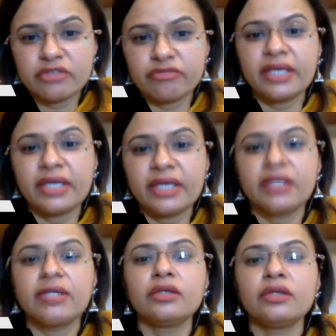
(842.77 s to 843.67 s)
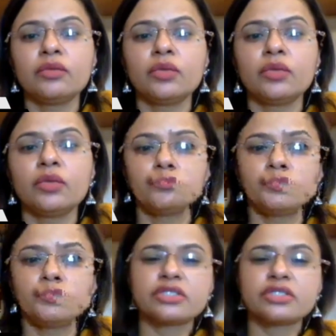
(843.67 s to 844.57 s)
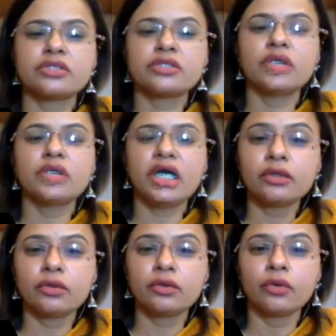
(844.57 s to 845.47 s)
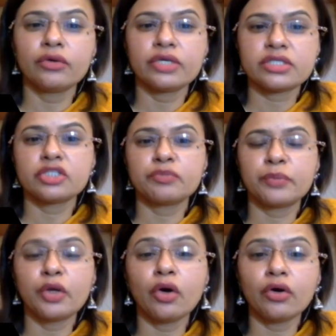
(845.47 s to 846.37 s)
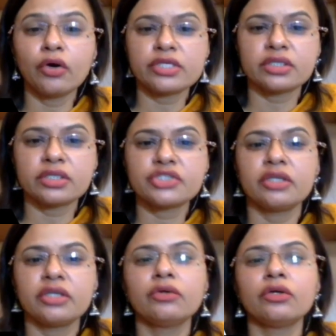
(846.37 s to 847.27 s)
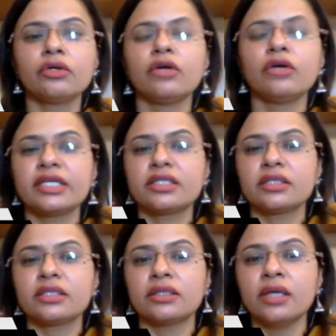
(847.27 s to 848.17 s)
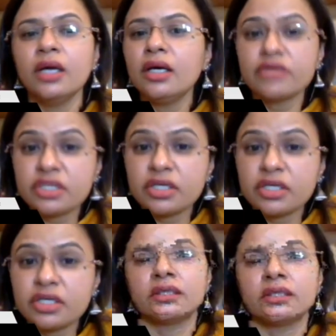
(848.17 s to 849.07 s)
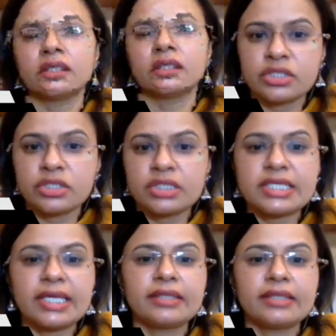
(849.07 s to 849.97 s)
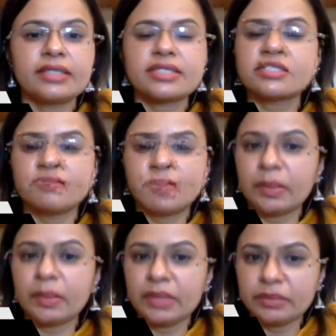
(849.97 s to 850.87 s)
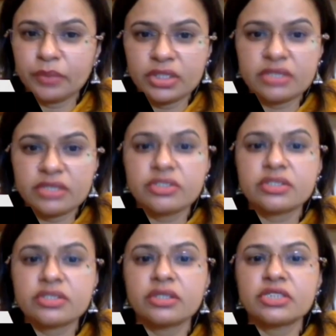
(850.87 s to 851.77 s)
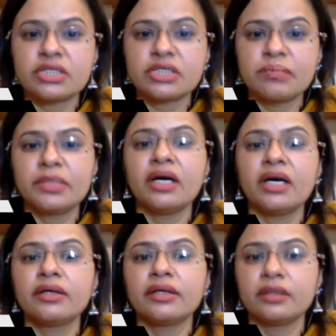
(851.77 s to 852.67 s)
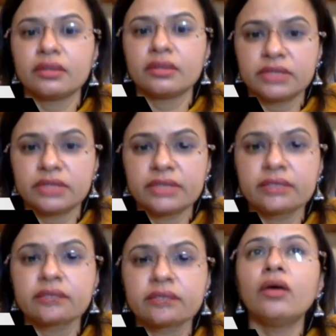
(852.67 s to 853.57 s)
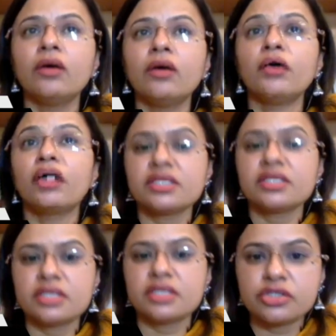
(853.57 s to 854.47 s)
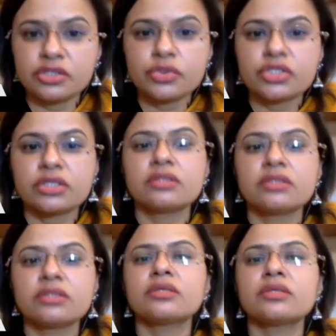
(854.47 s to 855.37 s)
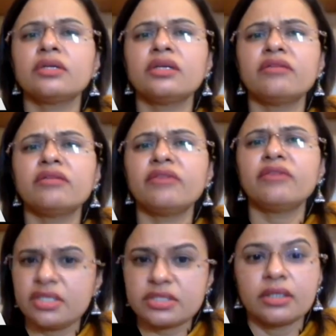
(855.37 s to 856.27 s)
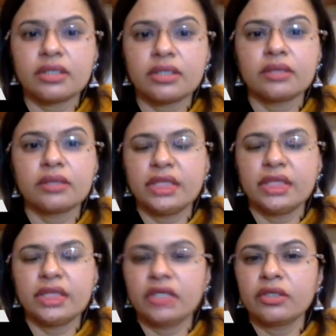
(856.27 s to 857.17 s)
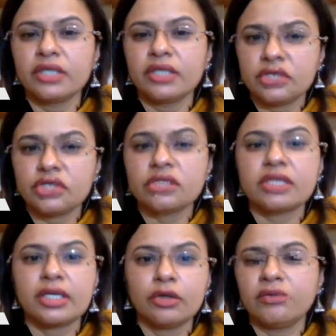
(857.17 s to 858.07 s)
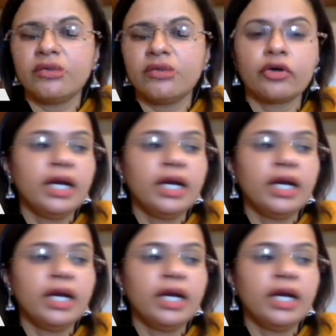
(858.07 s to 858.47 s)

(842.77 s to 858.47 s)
mind and you would like to pursue hardcore research, pure research, then you could look at research institutions like the Center for Public Policy Research, CPR in Delhi, Brookings Institution. So there are various organizations that look for